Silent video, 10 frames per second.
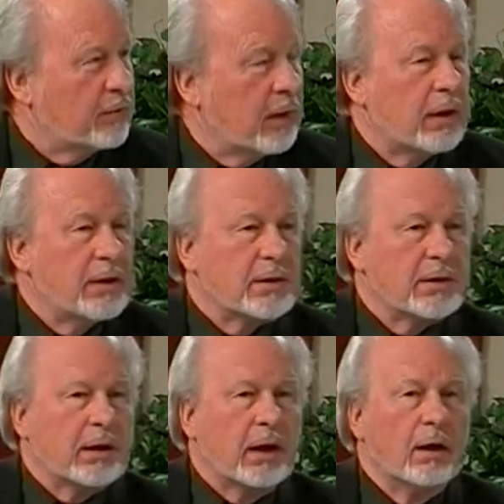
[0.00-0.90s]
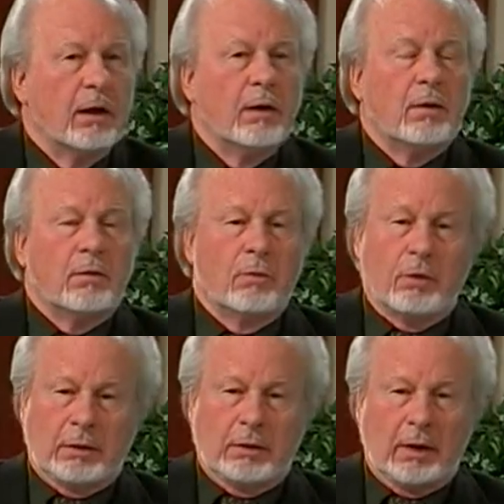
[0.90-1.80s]
That is to say,
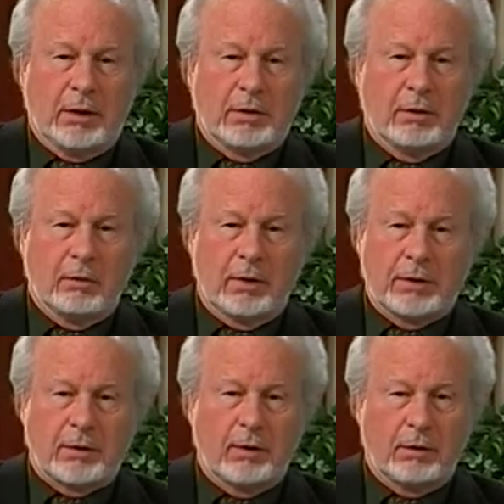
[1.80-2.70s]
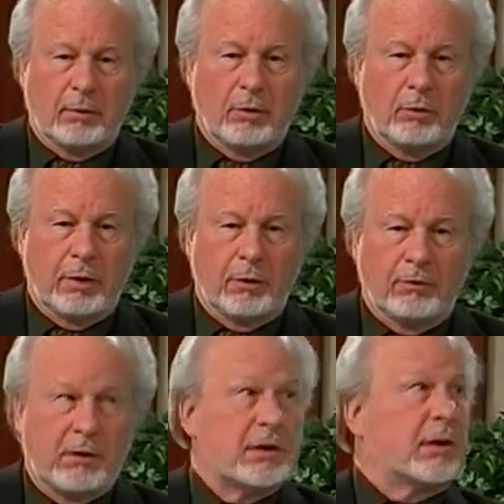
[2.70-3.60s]
what the ancient Greeks called the moment
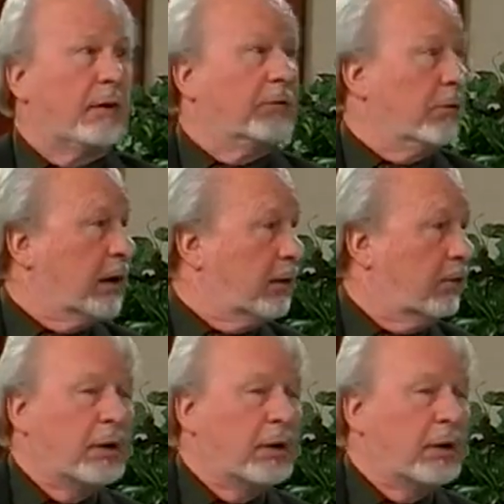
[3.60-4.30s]
of discovery in Greek